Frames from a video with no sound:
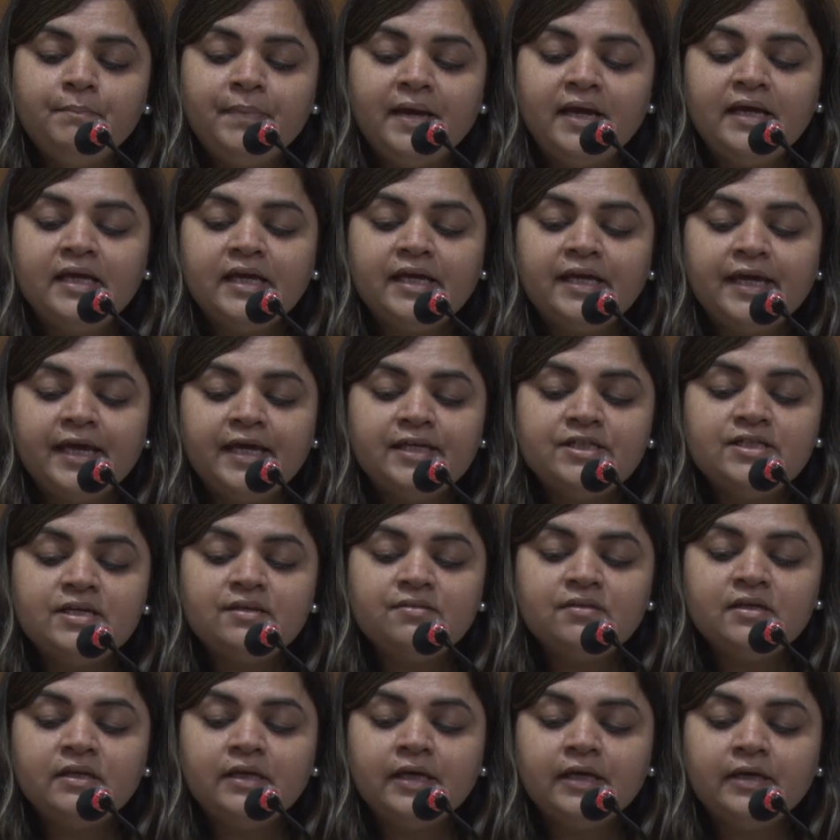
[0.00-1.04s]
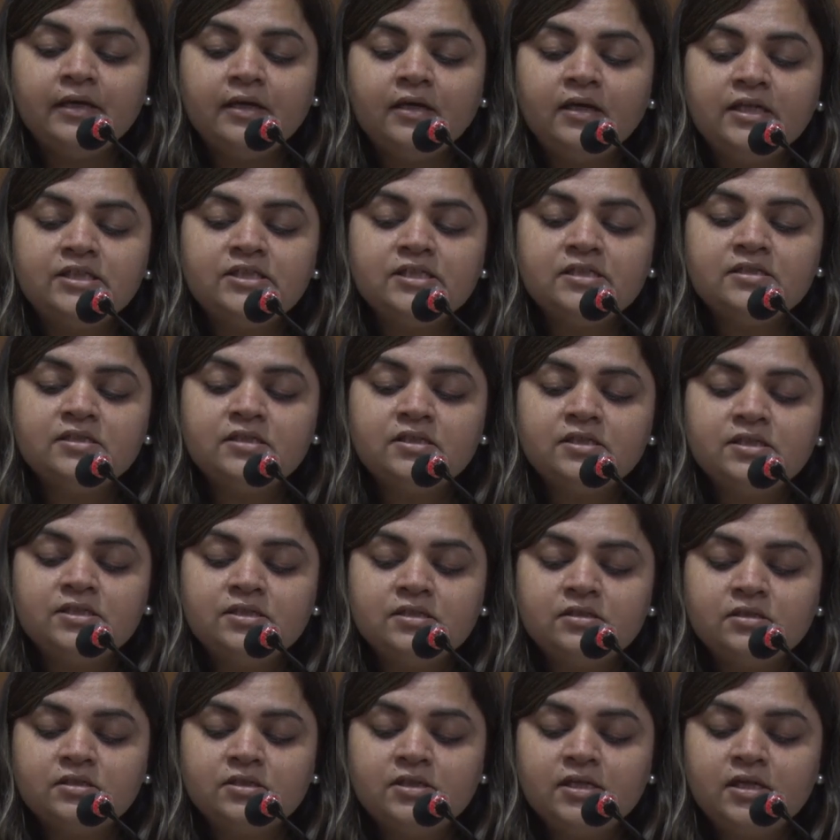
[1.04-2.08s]
Main ye KG se lekar, it is
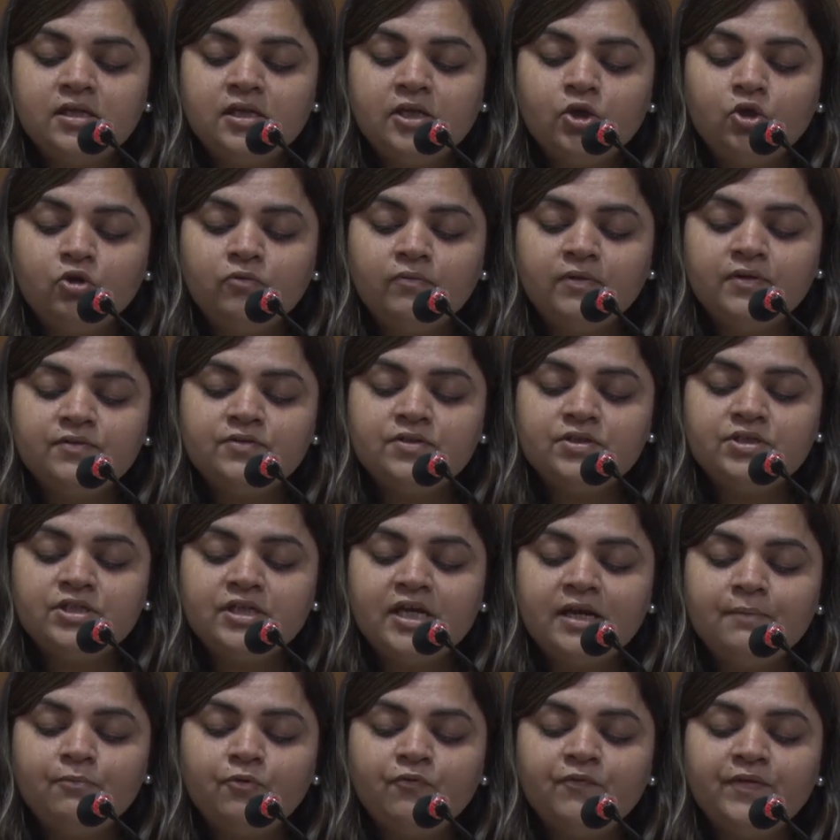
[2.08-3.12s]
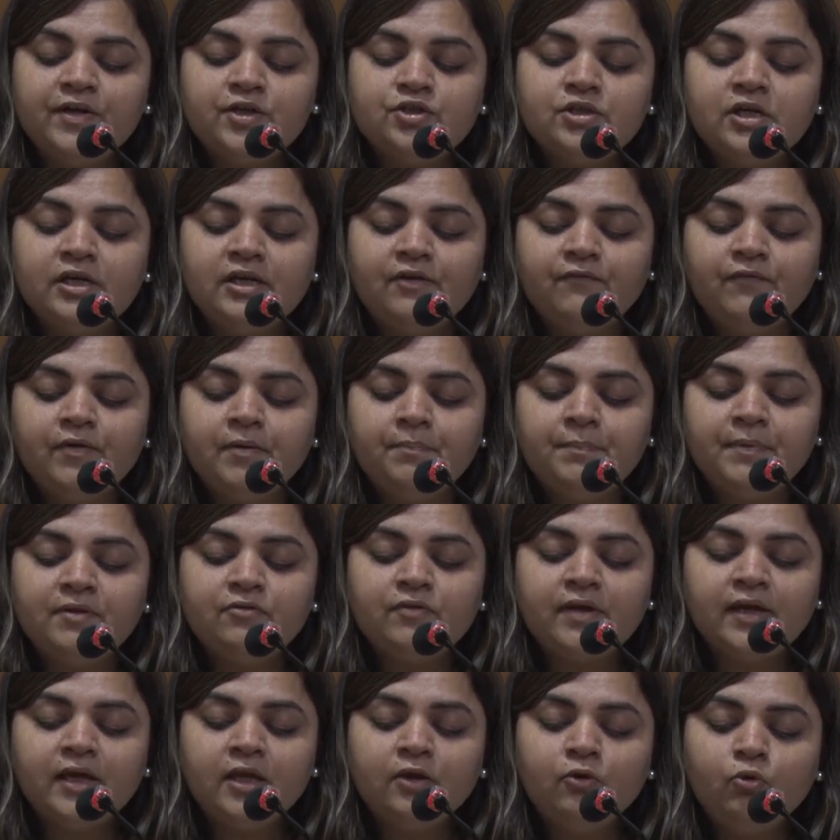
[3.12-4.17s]
till university and professional development.
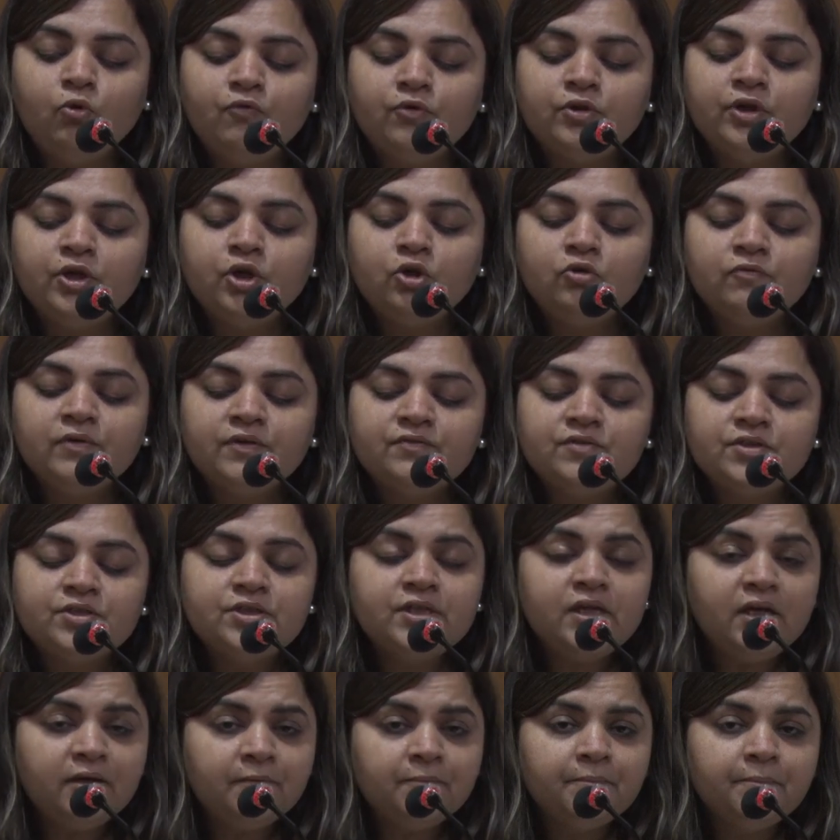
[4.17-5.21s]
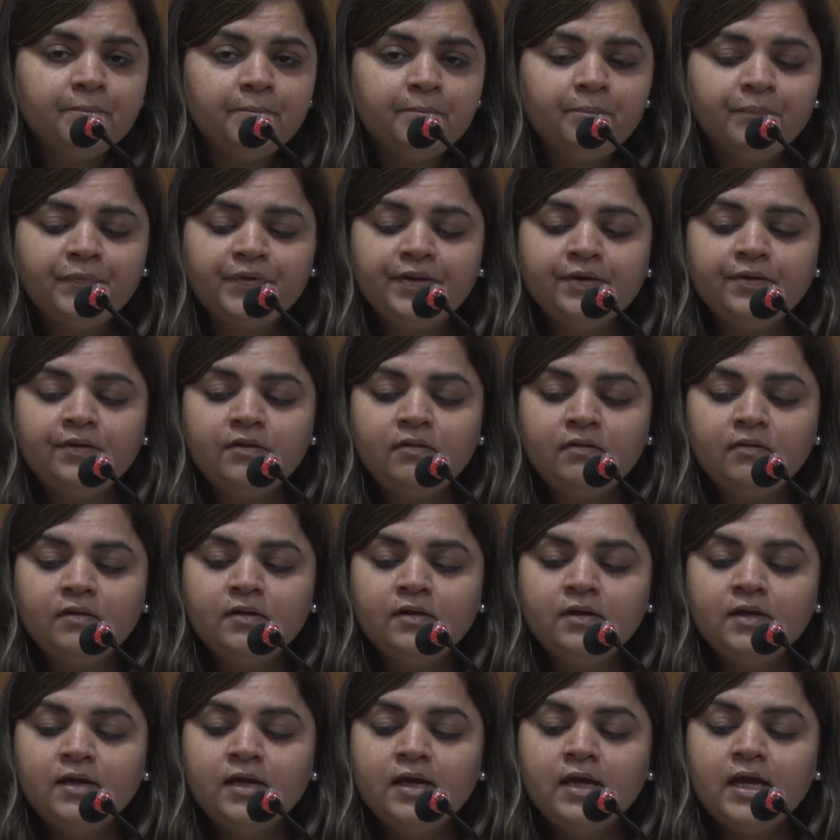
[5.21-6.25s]
So I can go for the university here,
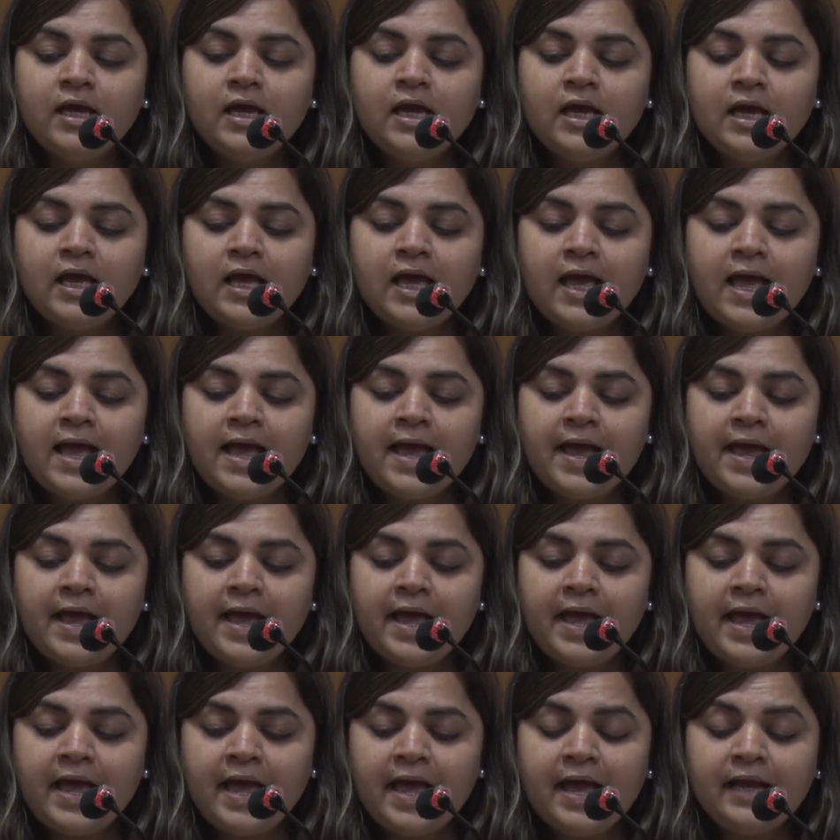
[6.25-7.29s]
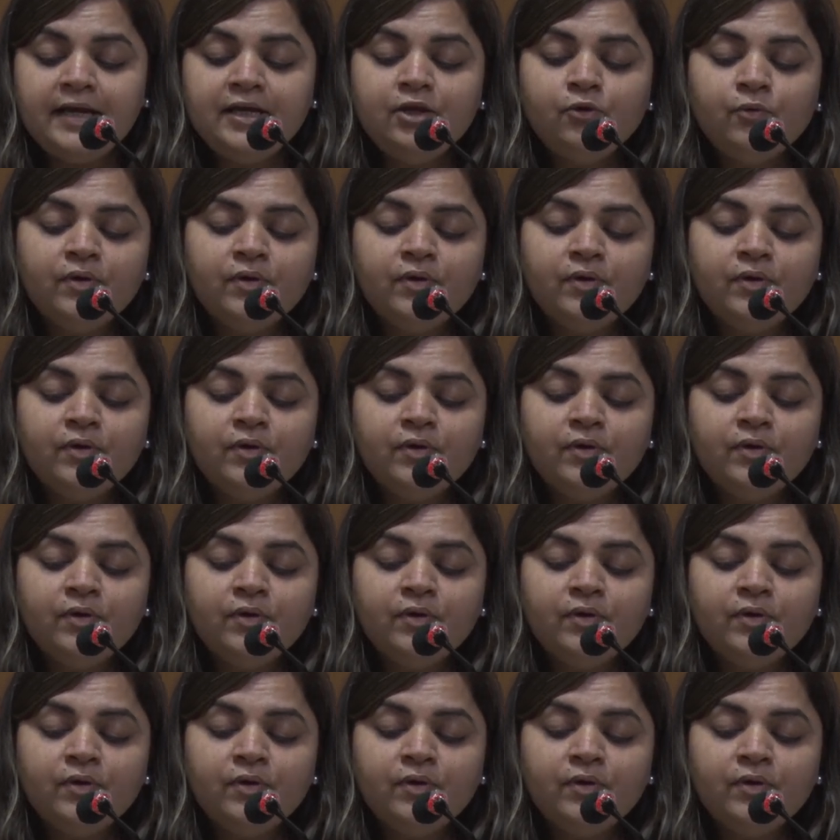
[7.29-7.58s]
and